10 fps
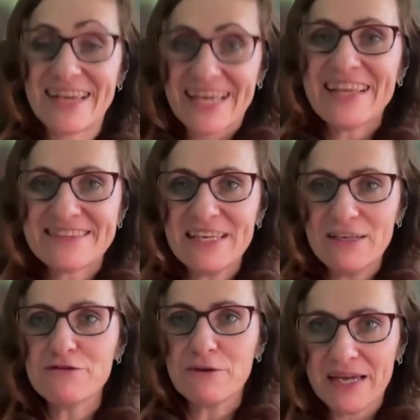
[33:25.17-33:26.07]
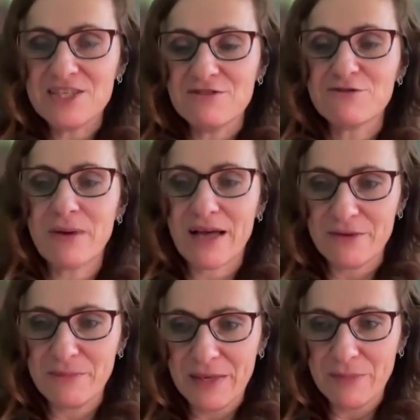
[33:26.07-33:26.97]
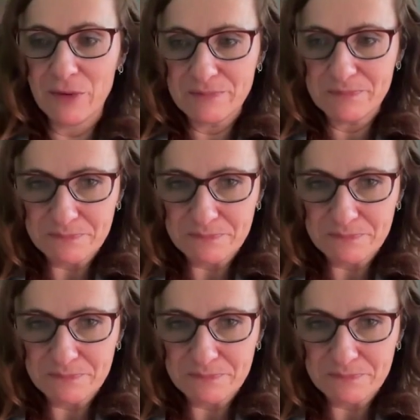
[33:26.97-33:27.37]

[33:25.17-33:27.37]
get the information from other people.